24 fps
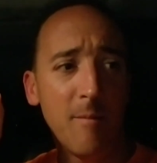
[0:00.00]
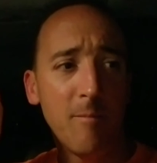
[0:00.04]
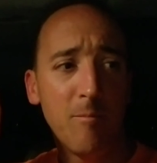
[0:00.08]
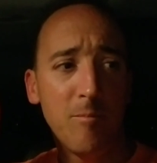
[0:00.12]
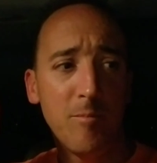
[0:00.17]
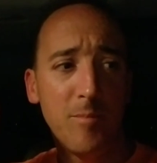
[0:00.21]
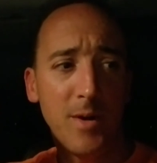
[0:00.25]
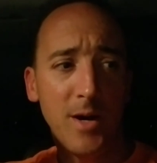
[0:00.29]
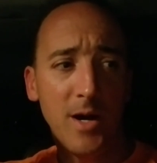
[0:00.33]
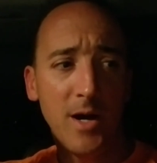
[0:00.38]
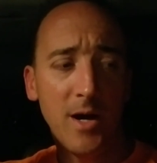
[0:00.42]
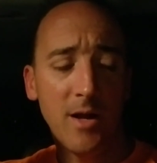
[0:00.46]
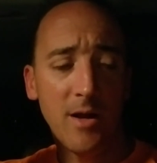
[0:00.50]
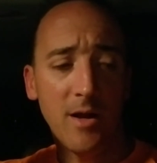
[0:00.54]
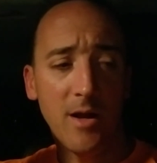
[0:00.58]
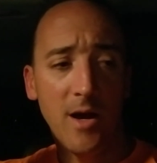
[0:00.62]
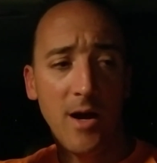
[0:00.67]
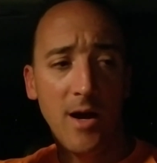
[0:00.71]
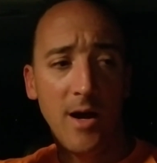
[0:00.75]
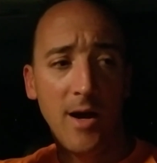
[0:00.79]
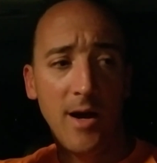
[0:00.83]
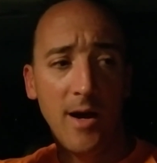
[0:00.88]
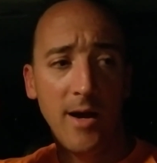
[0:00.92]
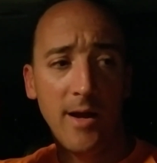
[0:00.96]
but
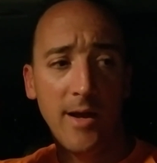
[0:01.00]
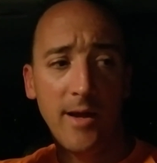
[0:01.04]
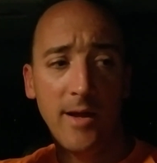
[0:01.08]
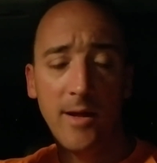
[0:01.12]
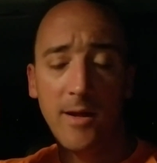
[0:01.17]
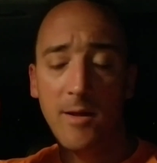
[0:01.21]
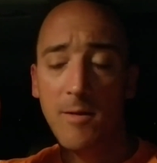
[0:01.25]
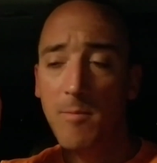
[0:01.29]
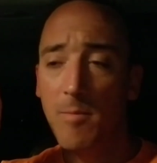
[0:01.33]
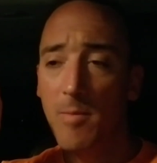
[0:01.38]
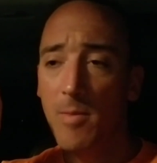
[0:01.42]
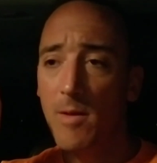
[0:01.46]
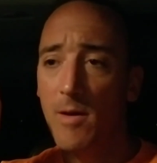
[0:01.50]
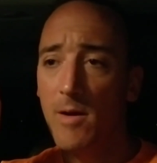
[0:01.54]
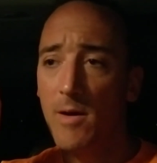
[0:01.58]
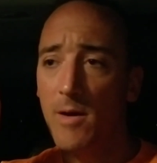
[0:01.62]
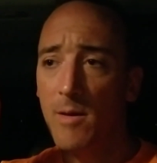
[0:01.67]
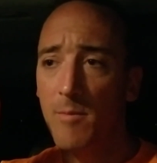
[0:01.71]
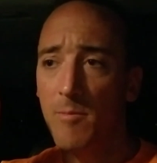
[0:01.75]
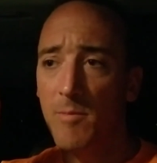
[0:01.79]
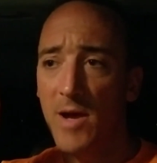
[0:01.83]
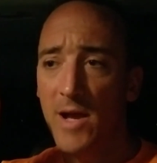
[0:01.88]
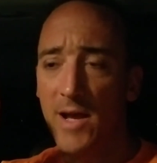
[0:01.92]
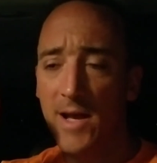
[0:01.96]
I
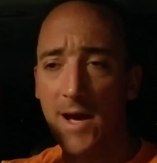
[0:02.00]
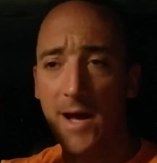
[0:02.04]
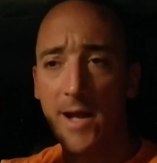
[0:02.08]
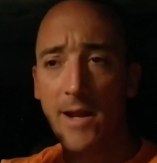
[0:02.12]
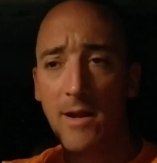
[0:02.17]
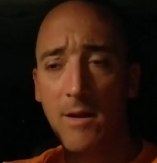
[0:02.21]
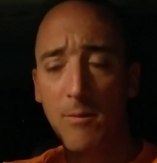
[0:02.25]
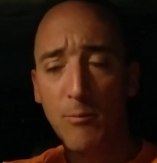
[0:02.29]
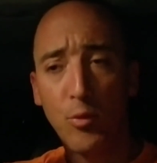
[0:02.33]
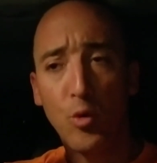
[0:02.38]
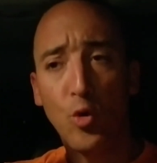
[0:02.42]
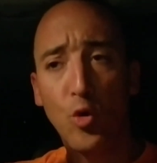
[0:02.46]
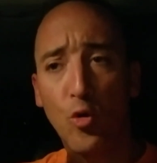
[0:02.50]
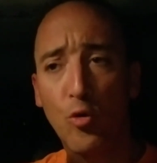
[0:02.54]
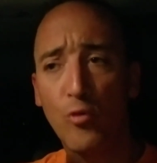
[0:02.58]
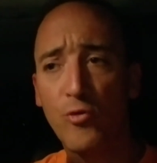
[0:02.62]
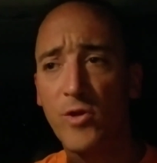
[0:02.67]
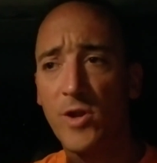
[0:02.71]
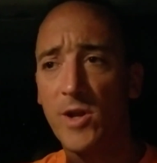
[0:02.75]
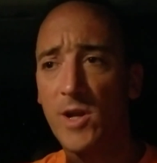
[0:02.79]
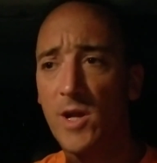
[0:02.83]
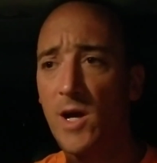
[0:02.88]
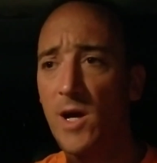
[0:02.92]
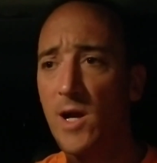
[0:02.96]
got in a pool
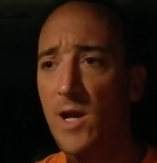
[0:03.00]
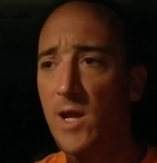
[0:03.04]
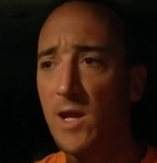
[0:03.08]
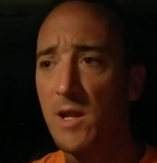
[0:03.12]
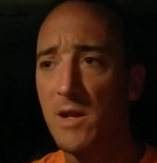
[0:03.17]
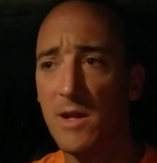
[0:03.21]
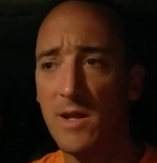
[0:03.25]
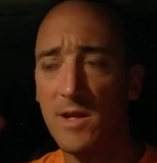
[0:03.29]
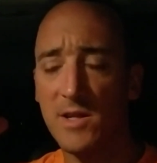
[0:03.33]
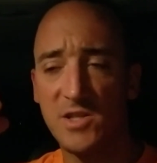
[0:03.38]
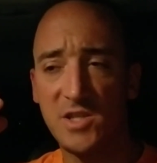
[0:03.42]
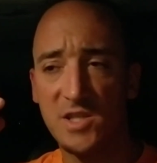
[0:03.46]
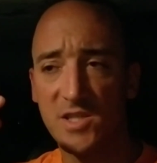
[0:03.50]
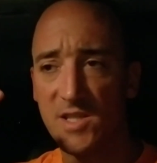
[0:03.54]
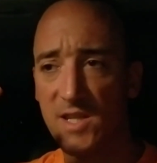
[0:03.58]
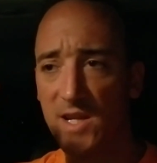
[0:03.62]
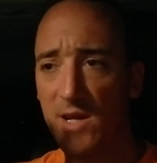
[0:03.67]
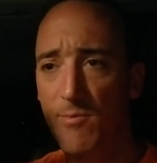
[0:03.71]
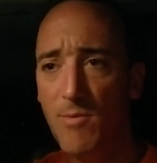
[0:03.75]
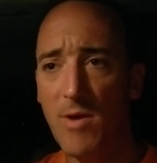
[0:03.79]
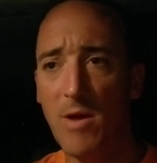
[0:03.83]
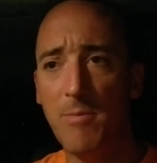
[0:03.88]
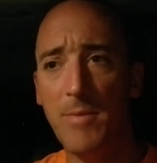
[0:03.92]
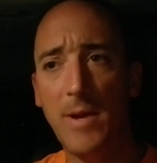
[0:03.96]
tonight just to get
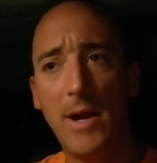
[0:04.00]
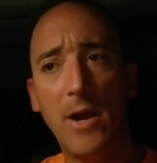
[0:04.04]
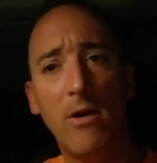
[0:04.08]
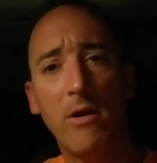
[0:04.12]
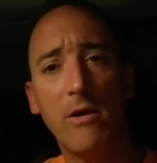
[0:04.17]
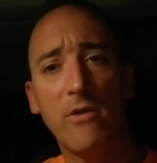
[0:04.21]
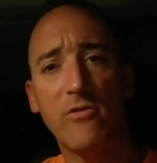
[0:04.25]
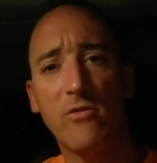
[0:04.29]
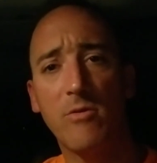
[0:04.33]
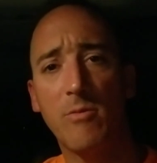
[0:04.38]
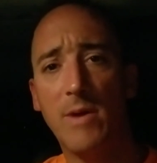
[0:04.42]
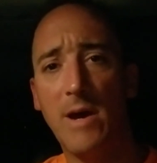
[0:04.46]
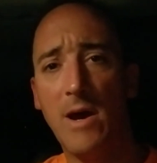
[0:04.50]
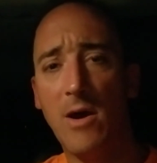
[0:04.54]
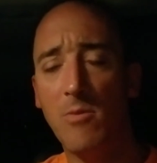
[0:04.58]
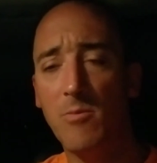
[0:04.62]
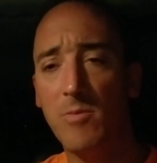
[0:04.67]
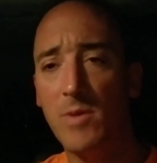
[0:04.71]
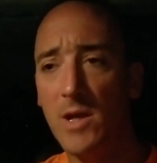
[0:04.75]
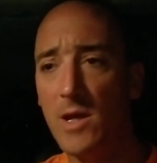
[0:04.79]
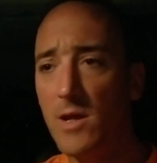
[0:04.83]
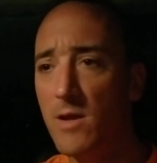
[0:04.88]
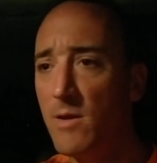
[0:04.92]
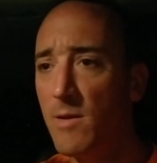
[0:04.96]
my bearings about
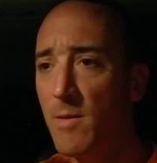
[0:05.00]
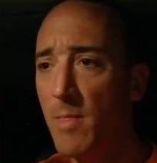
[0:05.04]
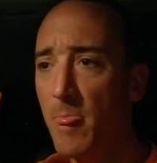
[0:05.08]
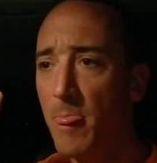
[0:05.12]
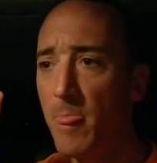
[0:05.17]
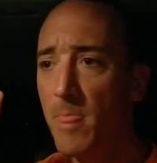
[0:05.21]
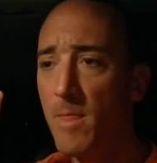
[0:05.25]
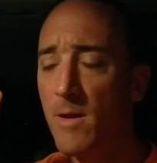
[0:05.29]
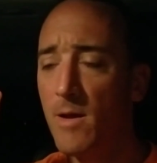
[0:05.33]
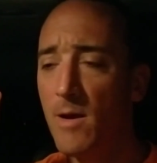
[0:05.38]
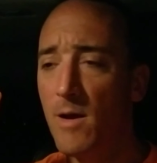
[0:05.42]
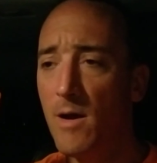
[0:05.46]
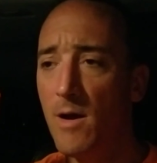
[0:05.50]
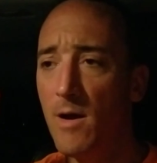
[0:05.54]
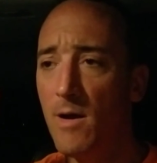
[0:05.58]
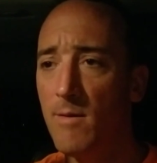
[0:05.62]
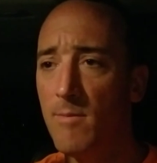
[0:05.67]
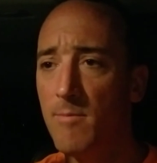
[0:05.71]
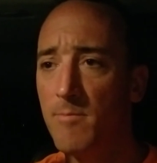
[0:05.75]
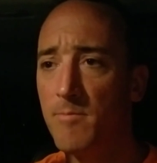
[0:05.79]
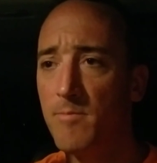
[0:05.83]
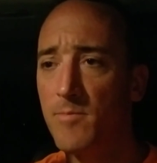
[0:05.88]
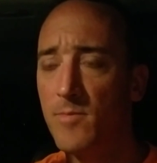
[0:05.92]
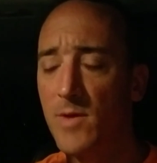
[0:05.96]
me.
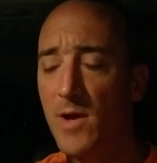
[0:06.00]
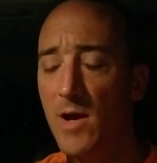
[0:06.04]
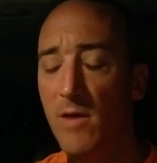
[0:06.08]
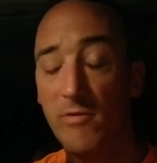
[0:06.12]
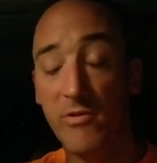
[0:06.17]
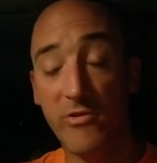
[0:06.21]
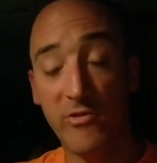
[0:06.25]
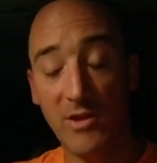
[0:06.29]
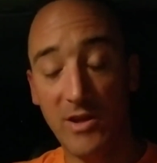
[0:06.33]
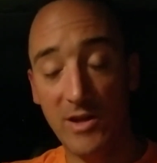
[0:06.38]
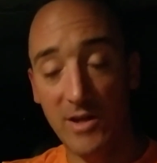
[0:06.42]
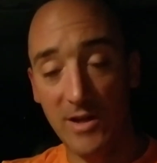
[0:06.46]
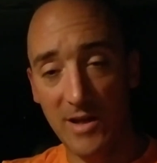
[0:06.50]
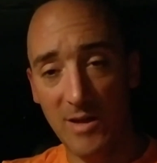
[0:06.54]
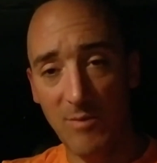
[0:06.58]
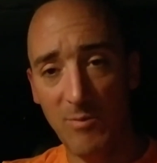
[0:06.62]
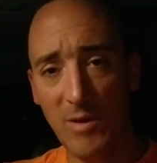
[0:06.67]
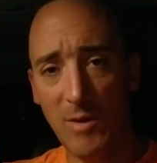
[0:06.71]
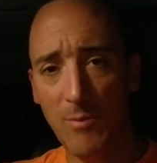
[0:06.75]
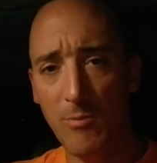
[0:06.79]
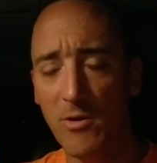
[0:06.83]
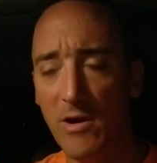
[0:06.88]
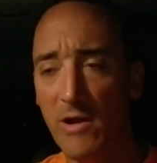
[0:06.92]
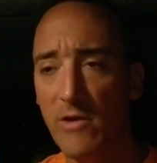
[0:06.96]
Obviously I didn't have
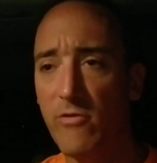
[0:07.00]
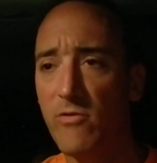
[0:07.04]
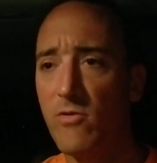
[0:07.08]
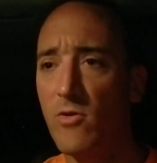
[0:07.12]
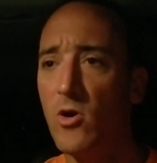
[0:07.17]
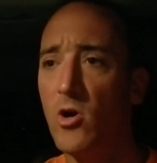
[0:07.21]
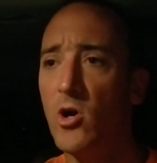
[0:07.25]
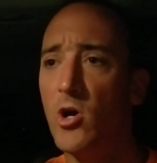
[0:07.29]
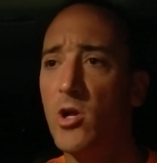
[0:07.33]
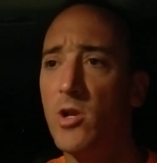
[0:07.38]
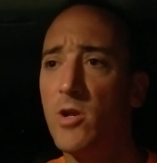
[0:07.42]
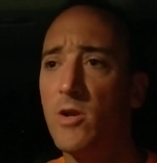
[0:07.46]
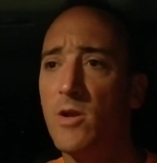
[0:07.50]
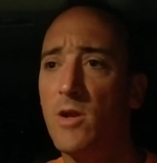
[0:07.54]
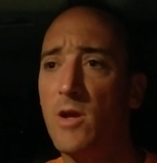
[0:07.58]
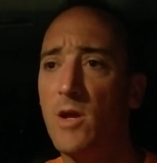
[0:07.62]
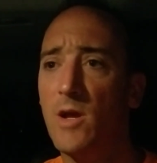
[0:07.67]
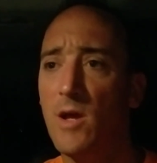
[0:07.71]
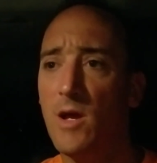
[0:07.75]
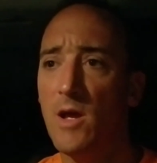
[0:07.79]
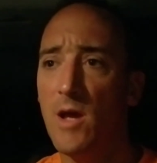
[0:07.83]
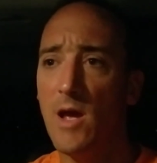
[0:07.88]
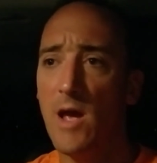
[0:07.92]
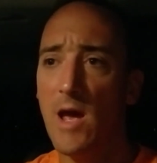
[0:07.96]
my brace on,
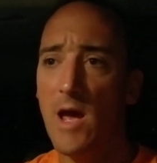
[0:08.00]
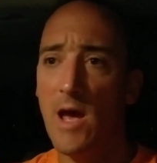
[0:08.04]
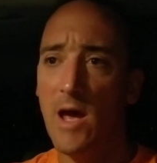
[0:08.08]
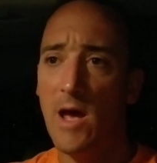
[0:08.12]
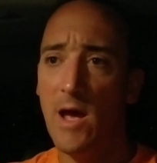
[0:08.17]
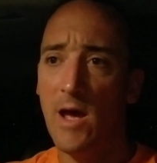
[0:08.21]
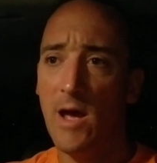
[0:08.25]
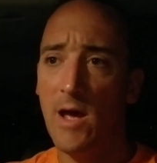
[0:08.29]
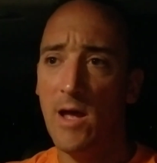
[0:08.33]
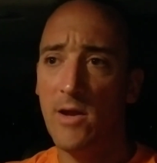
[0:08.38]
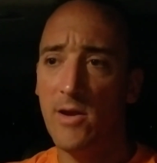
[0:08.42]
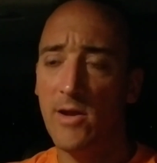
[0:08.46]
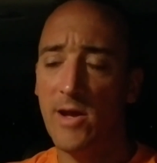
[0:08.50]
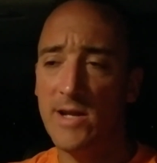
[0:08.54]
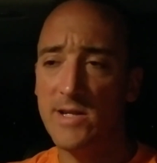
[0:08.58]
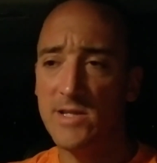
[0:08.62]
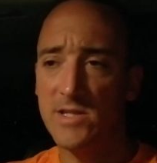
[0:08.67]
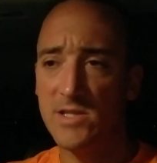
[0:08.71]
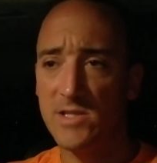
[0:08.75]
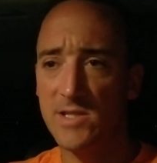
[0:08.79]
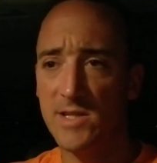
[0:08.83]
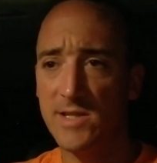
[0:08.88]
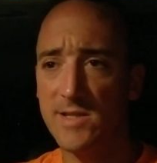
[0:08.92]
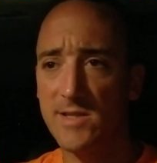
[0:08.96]
and I
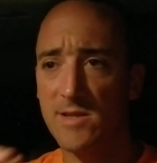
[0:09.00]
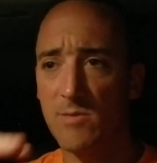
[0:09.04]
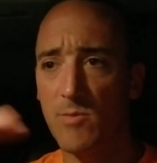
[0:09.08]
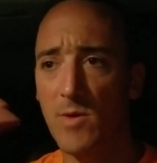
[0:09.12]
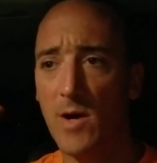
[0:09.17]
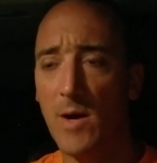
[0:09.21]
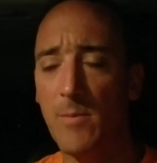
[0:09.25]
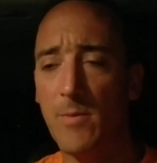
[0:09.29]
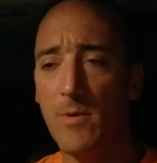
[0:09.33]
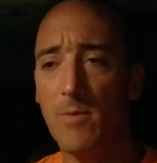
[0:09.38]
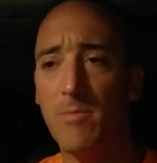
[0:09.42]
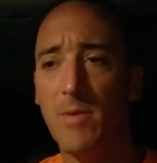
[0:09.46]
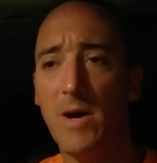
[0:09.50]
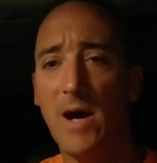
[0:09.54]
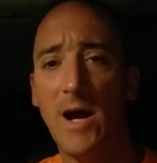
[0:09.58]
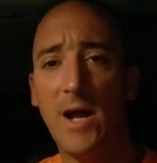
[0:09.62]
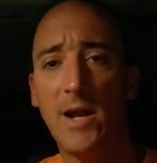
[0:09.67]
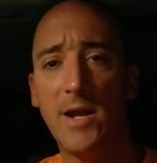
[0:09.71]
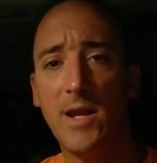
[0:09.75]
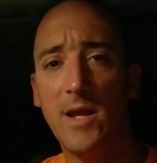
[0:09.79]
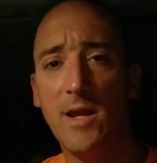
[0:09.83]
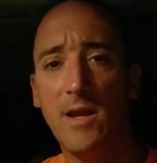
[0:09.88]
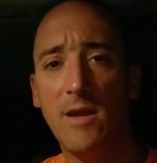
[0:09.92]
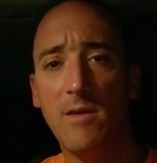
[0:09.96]
just did some upper
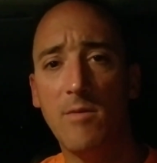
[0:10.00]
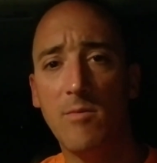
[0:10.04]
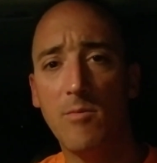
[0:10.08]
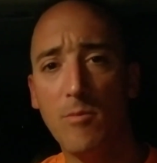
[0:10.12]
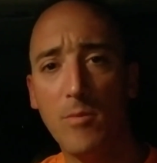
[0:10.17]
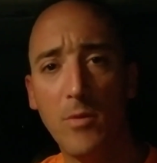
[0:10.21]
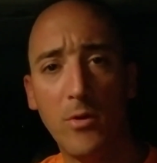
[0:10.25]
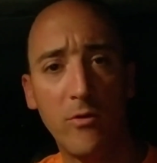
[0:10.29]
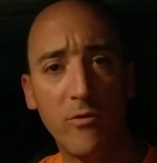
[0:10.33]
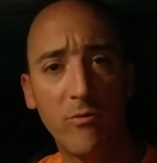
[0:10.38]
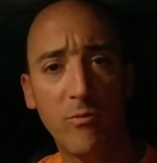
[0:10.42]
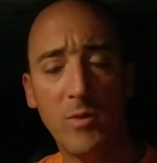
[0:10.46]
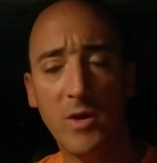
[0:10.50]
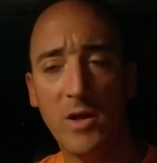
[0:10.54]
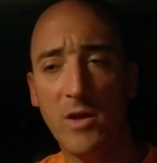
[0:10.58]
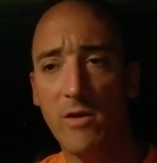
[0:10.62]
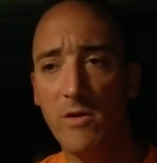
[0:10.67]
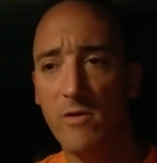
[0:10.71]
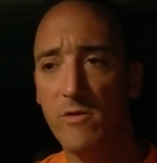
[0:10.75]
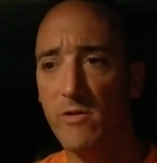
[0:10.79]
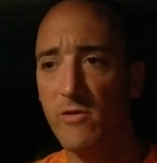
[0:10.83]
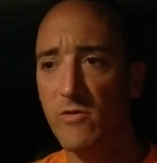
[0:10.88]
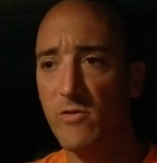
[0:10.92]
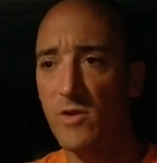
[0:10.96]
body
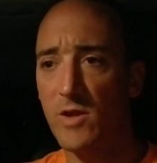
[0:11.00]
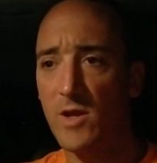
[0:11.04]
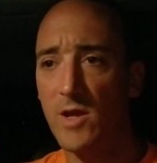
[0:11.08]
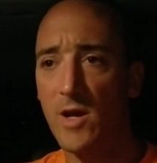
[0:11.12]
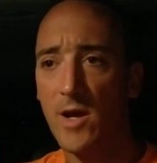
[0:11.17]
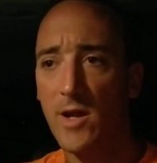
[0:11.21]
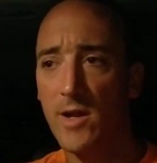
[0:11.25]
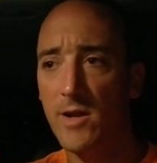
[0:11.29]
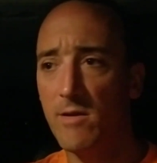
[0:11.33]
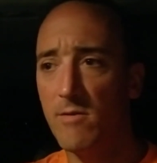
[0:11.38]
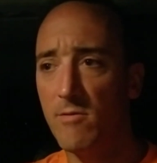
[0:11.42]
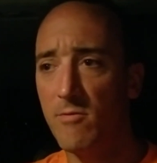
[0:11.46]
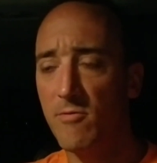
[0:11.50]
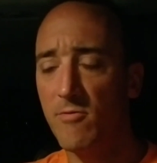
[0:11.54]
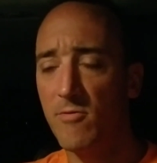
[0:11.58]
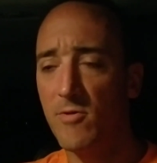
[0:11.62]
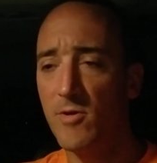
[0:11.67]
movement just to kind of